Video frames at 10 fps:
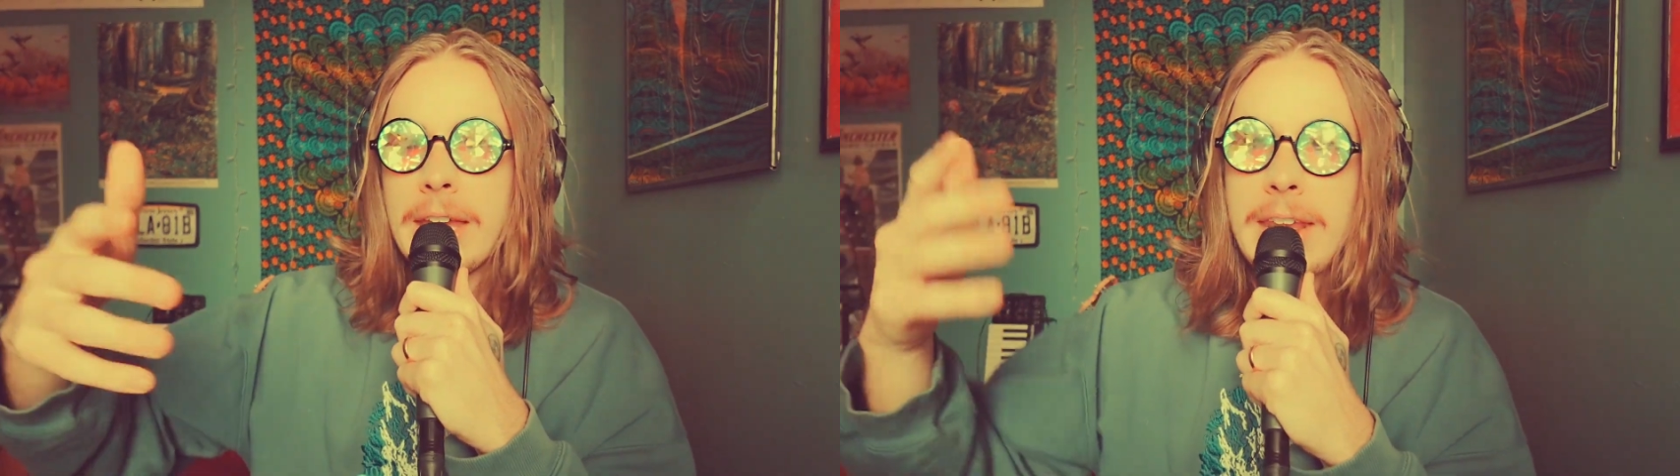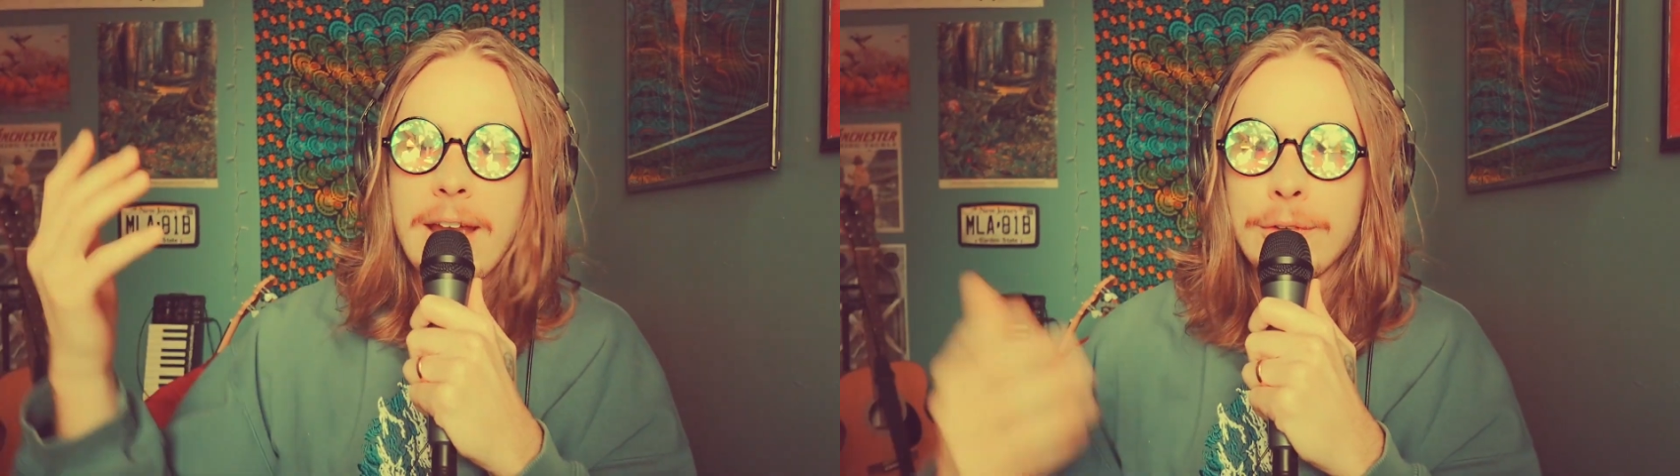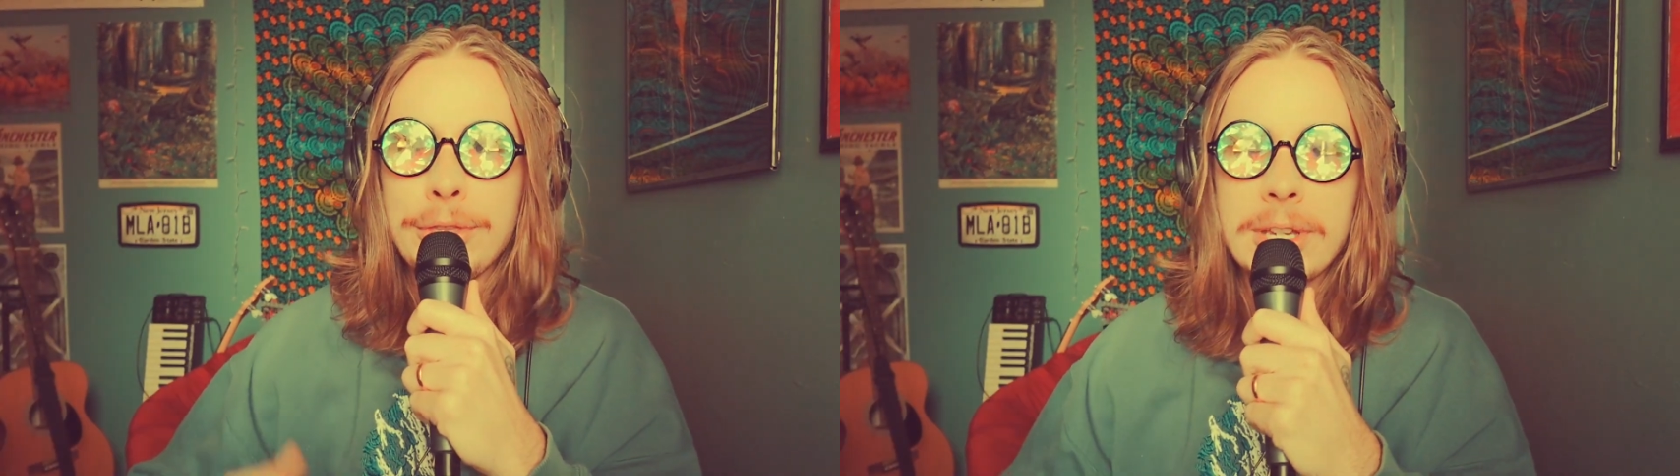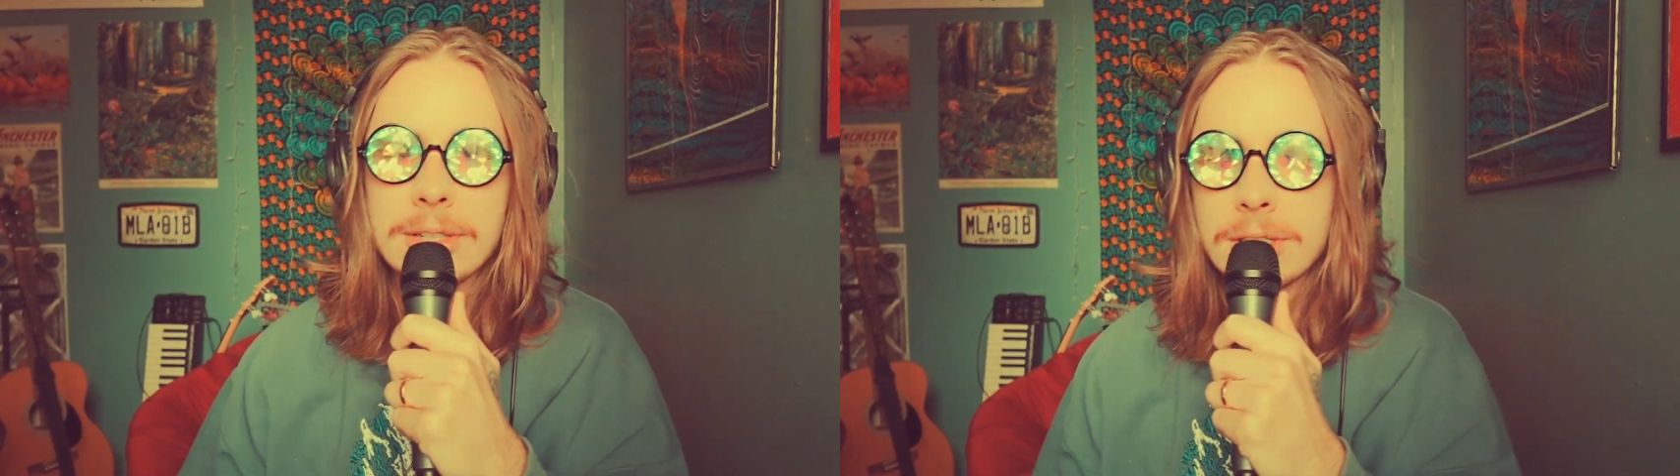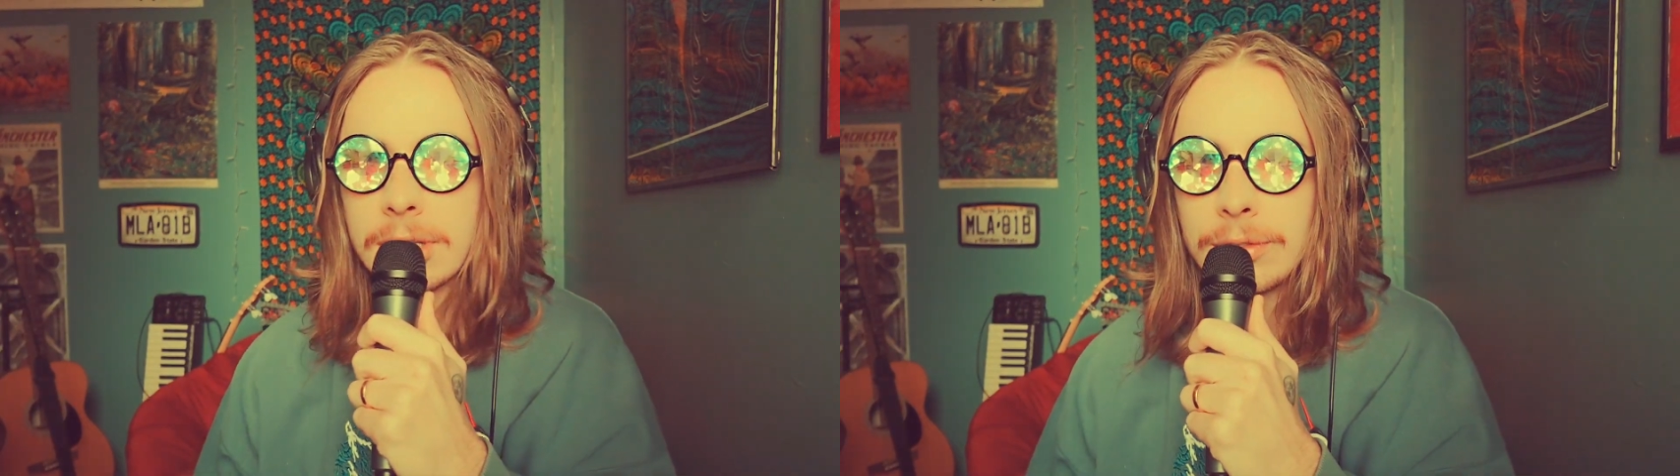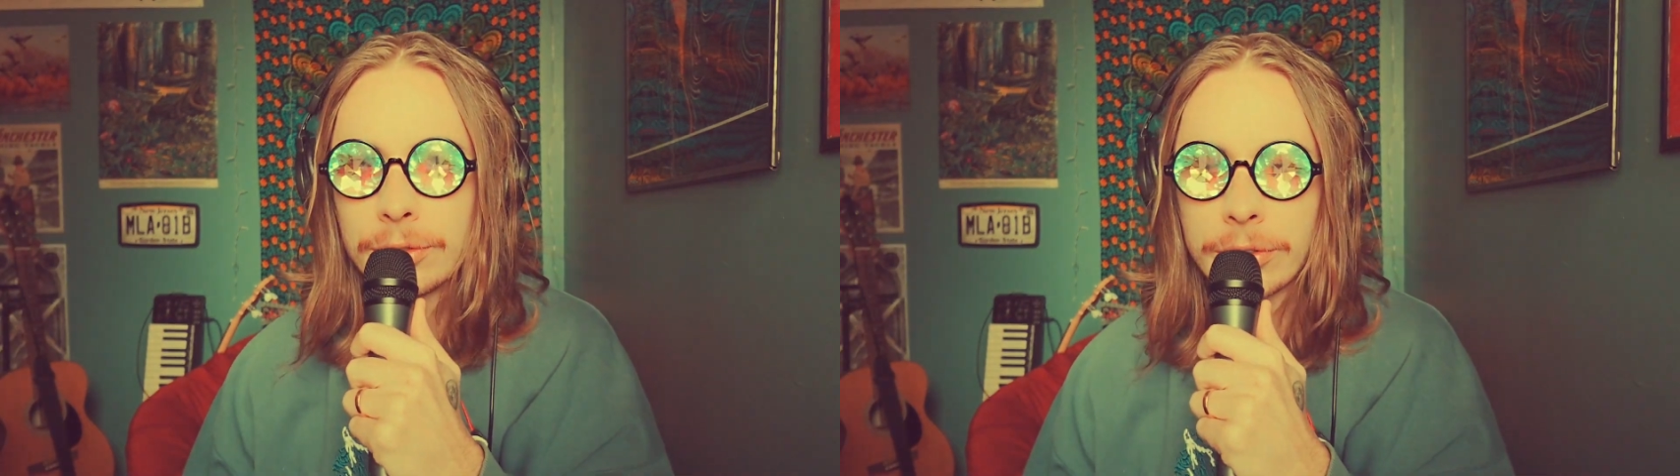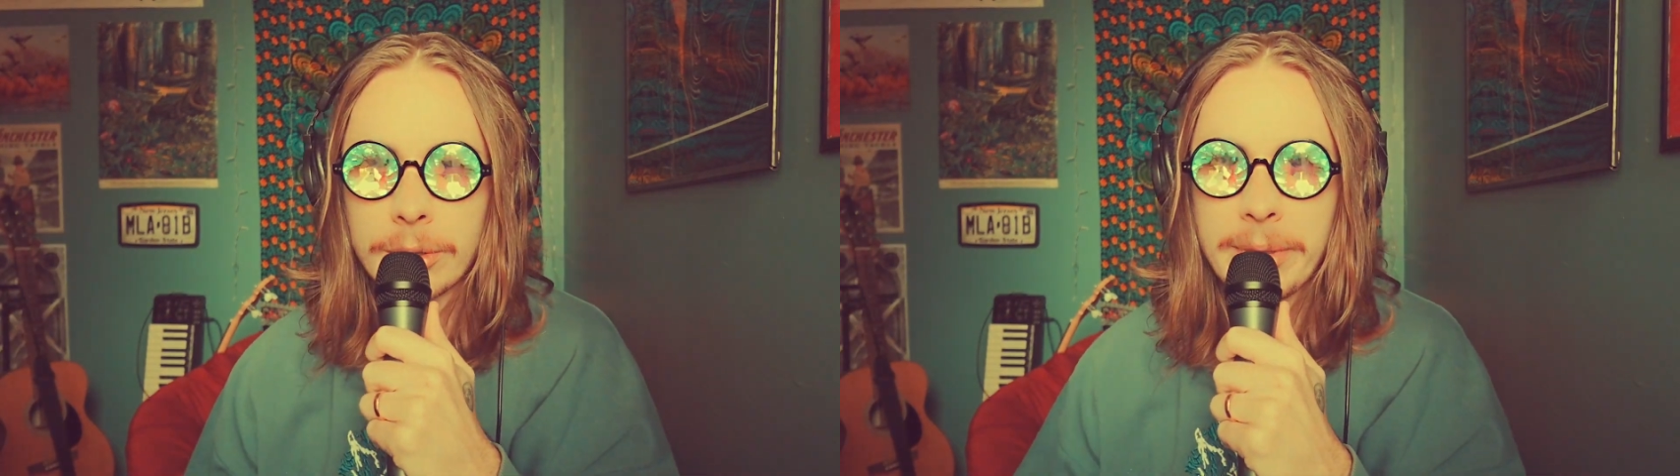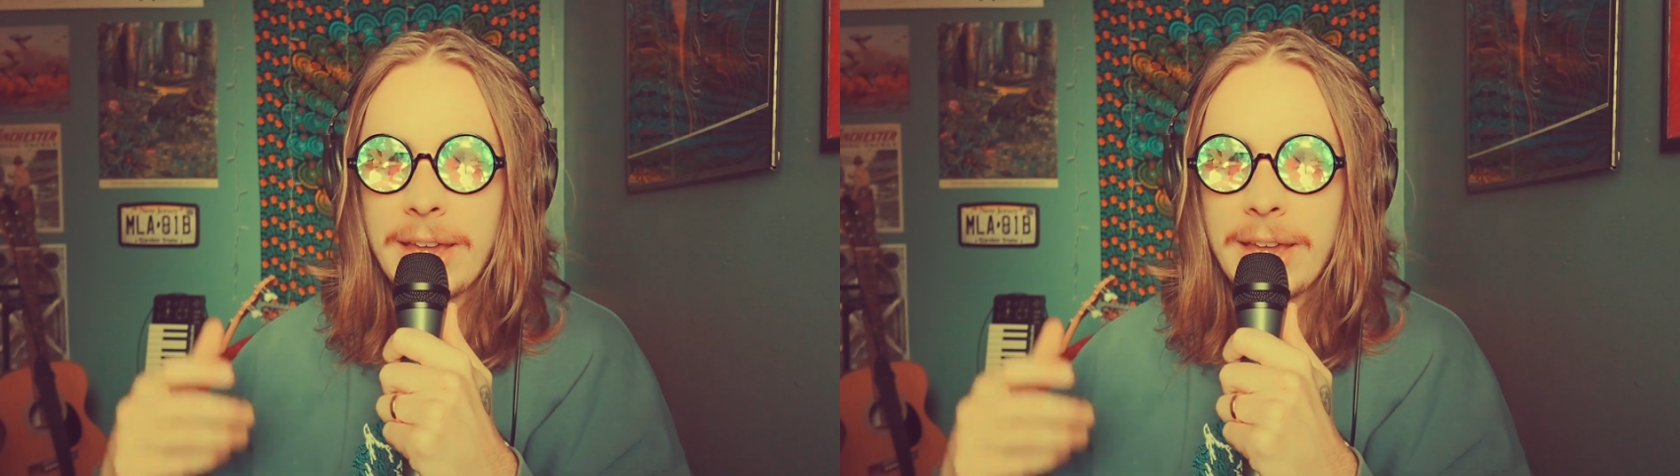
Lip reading: and everything is delivered for them.